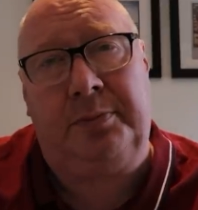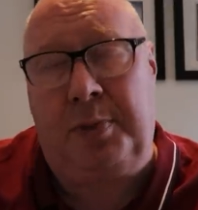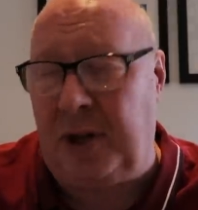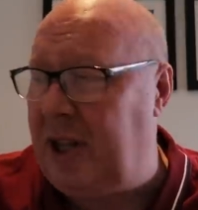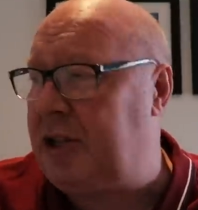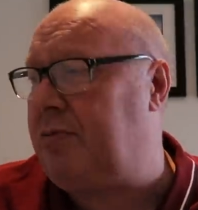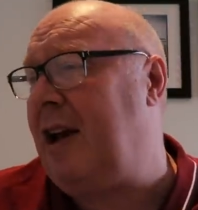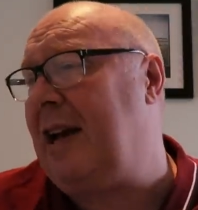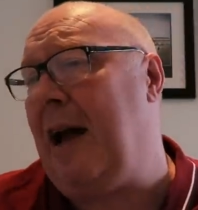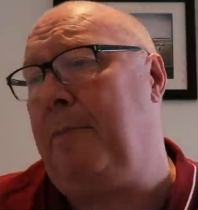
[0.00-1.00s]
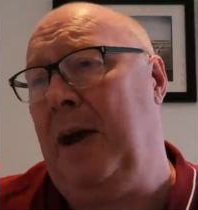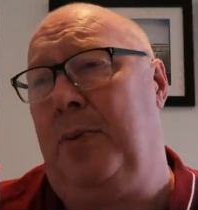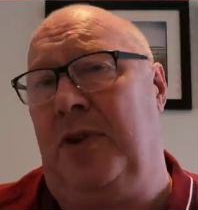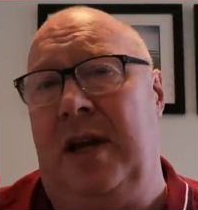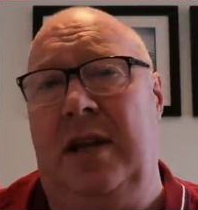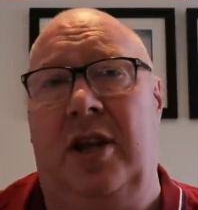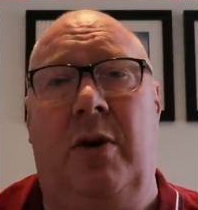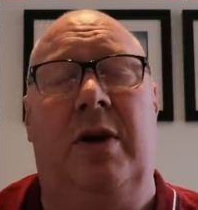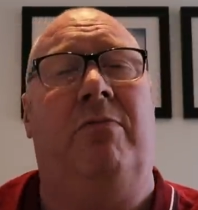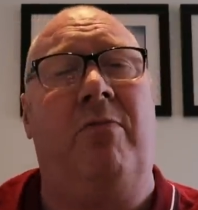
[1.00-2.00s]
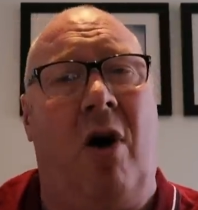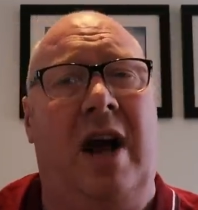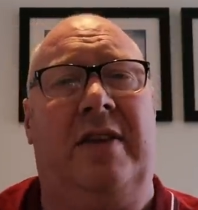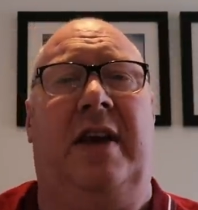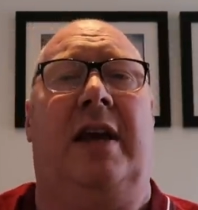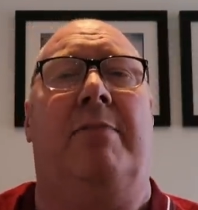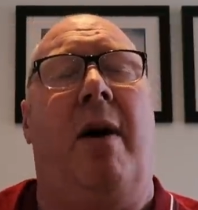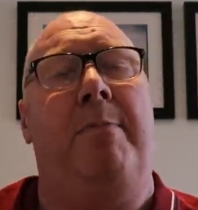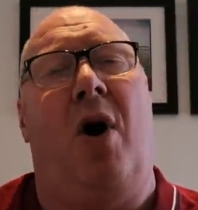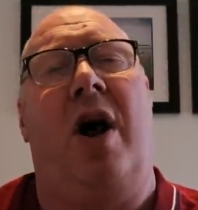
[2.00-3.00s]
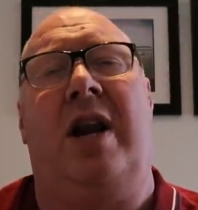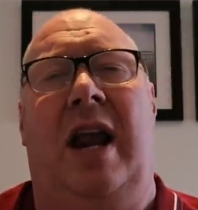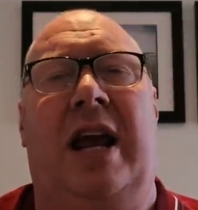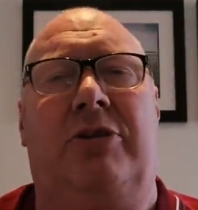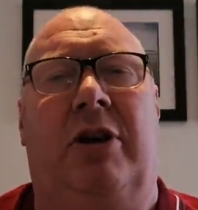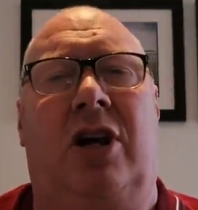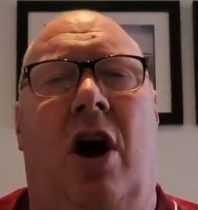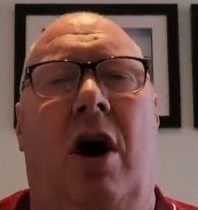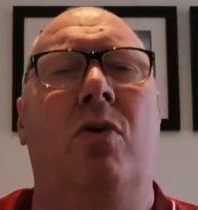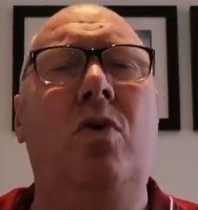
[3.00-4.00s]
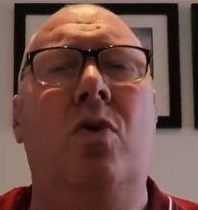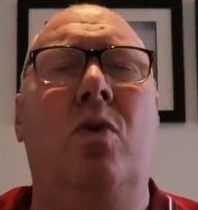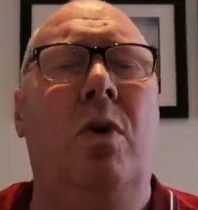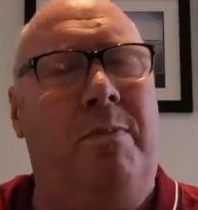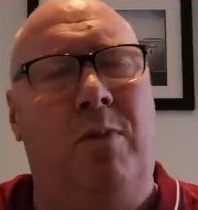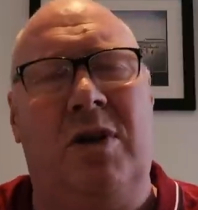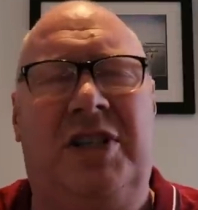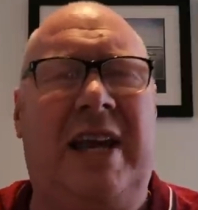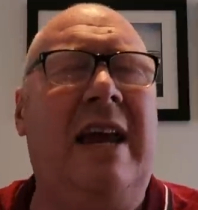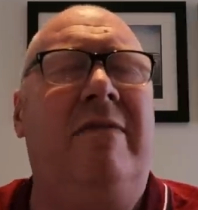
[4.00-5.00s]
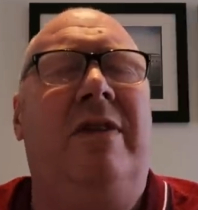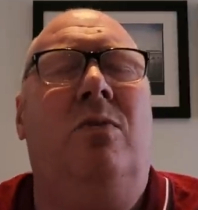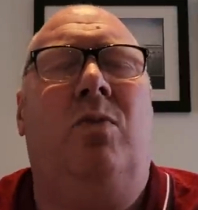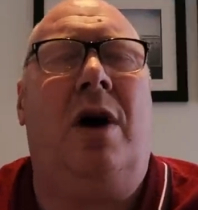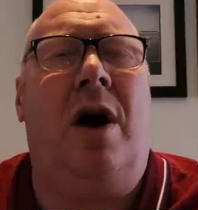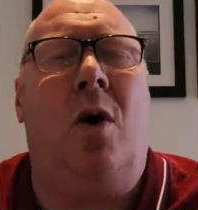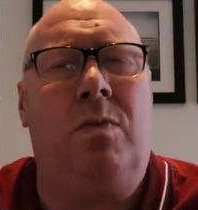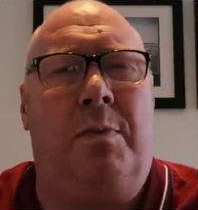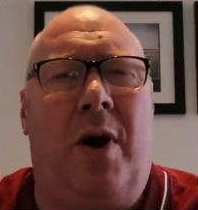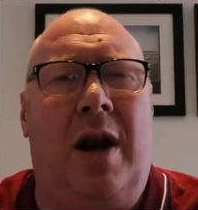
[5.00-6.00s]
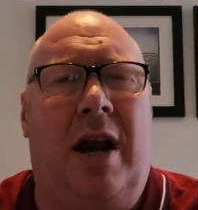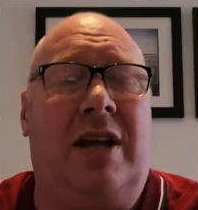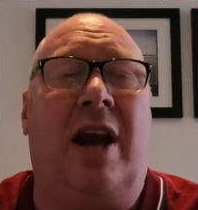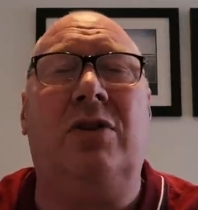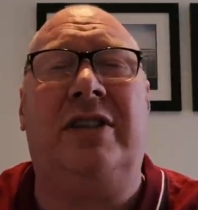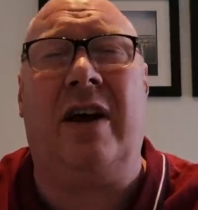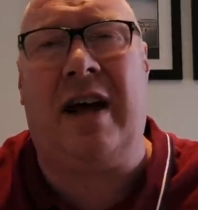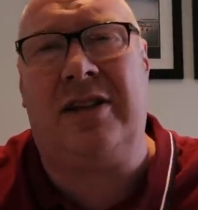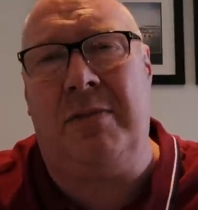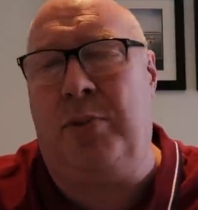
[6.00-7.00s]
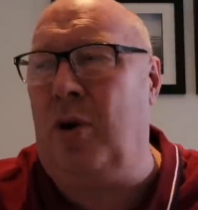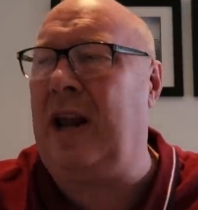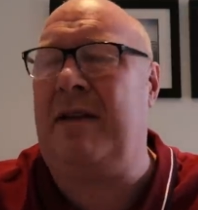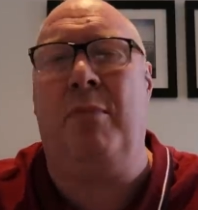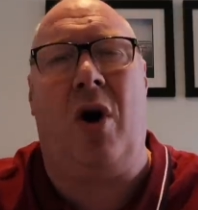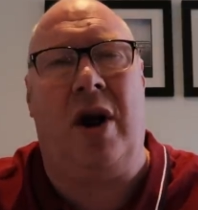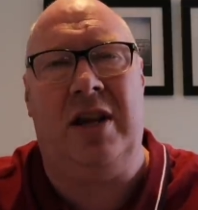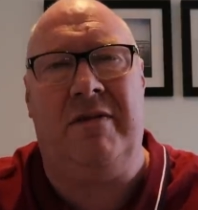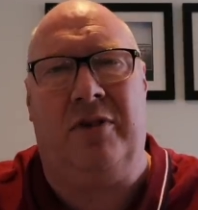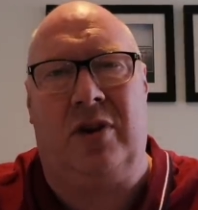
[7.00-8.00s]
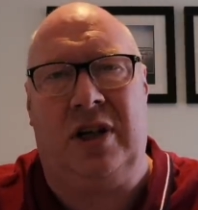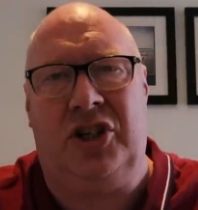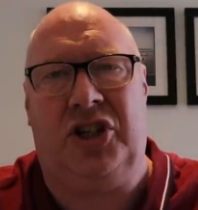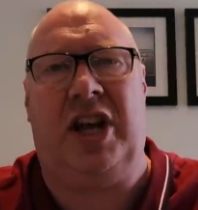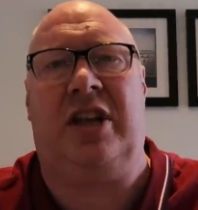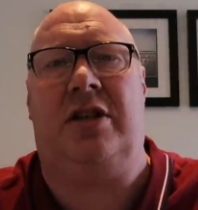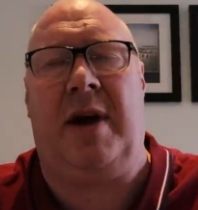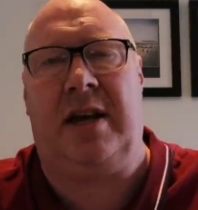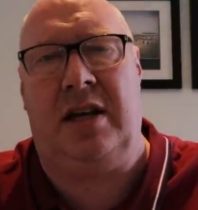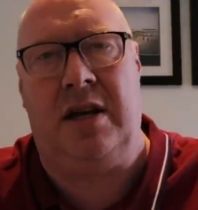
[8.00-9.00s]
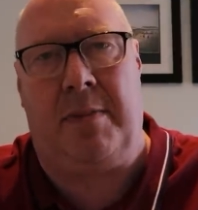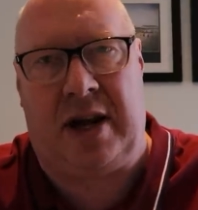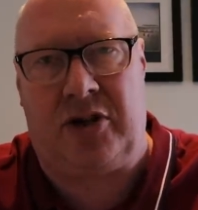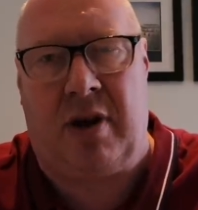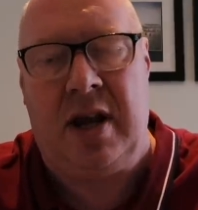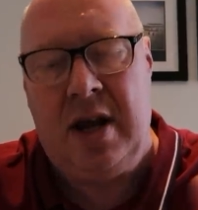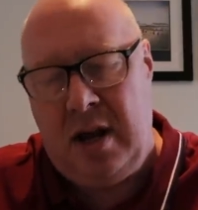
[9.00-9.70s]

But at this rate now, people think they're doing the right thing by buying an electric car. Ooh, we're saving the world, we're buying that. Yeah, go and tell that to the poor lad mining the fucking shit to make in your battery,